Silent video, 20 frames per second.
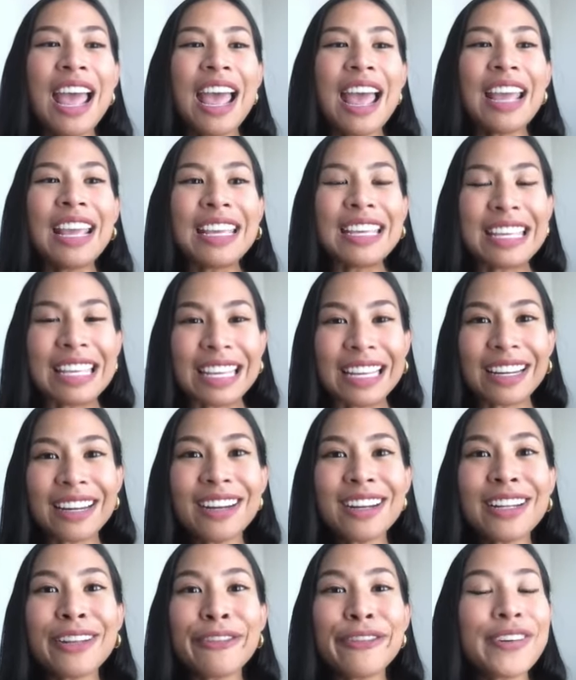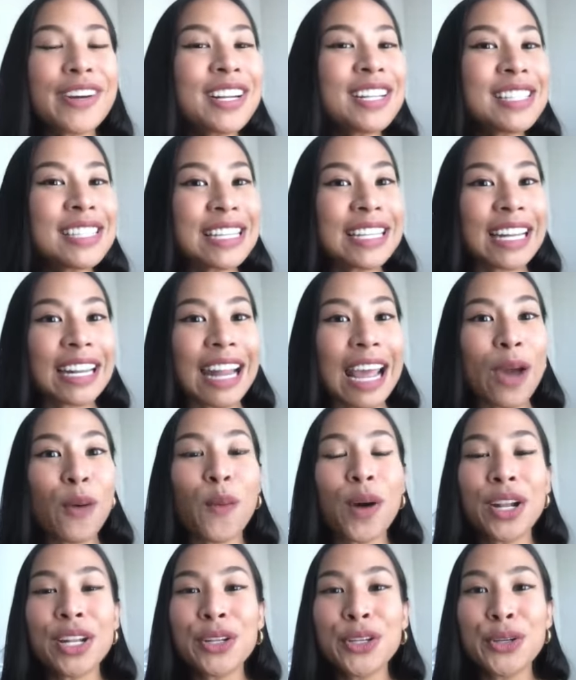Here, the first thing that I
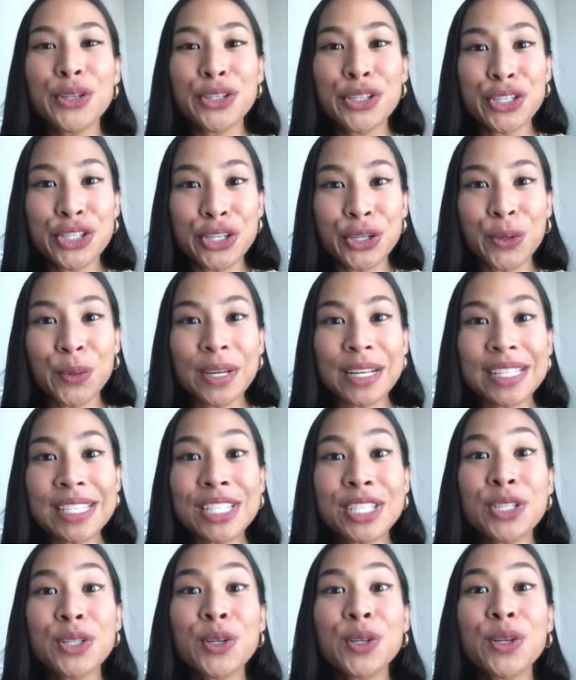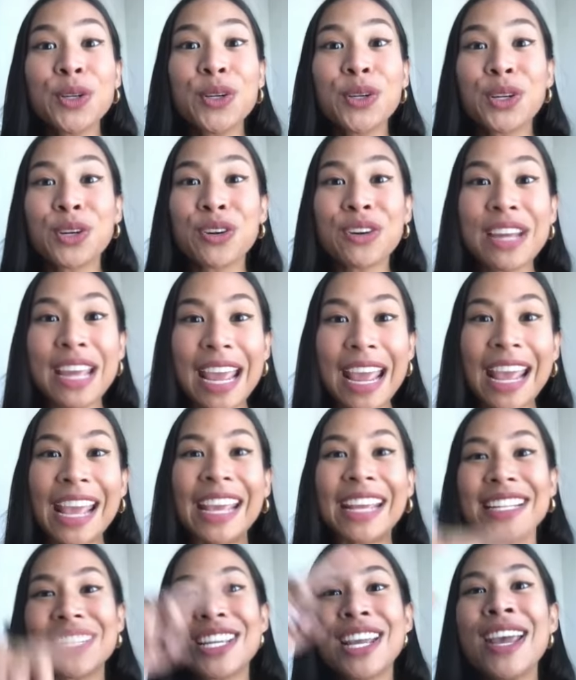want you to do is to
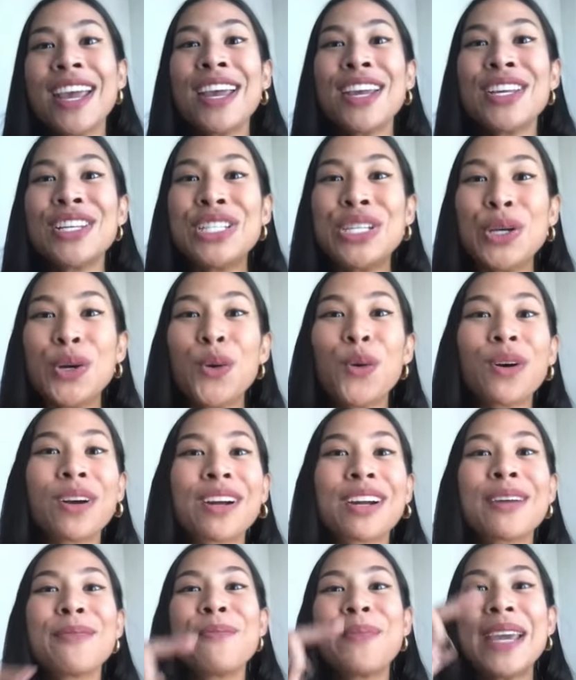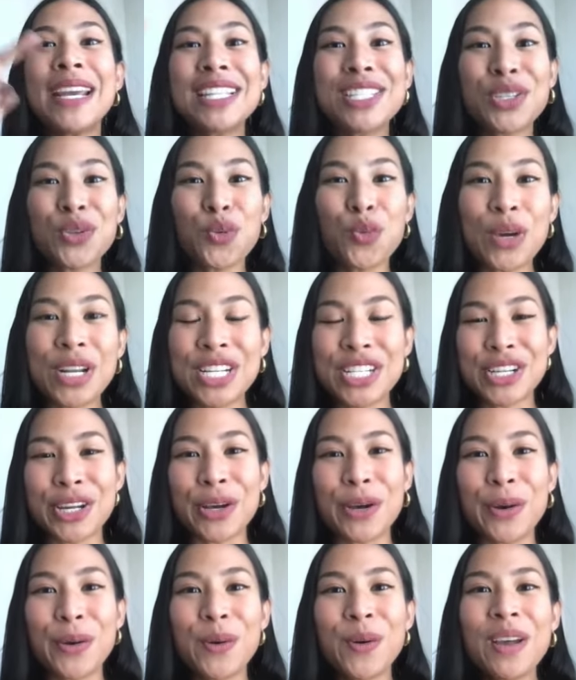create your pitch
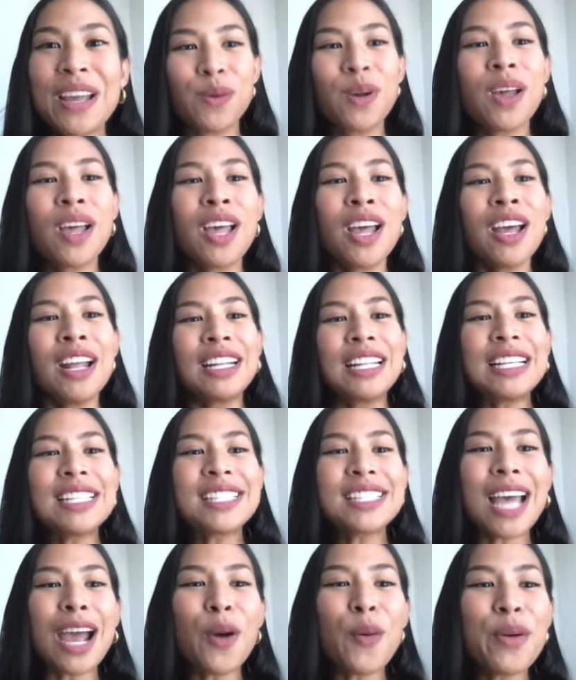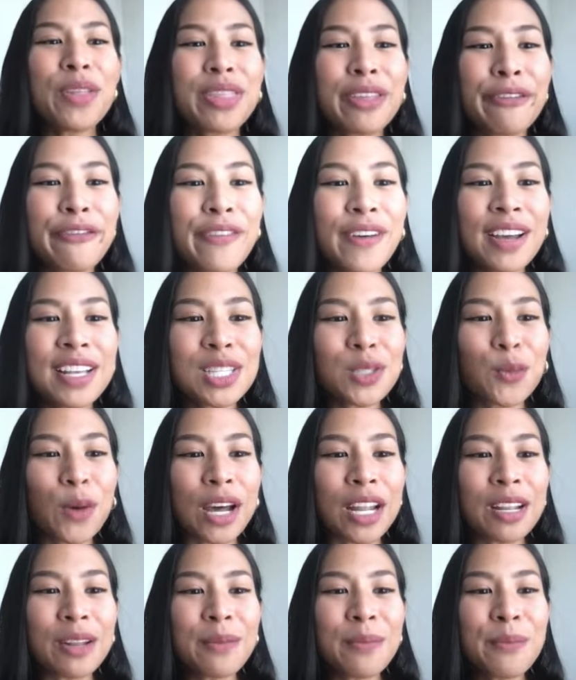window. Let's start with the first
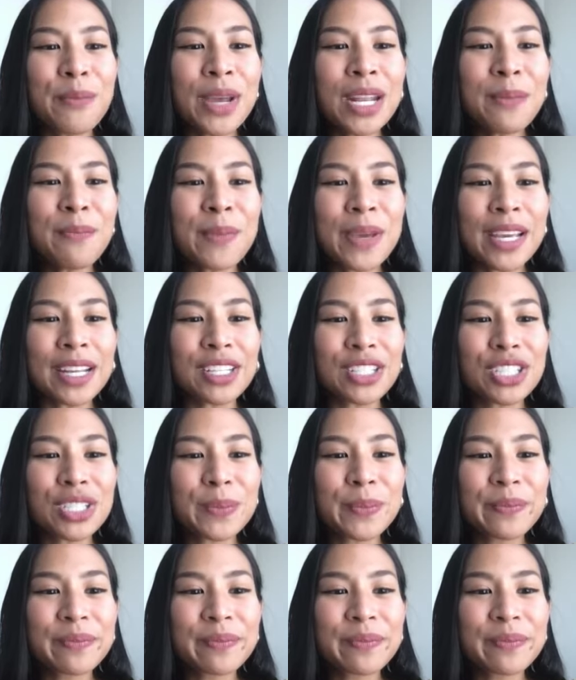one, mid pitch.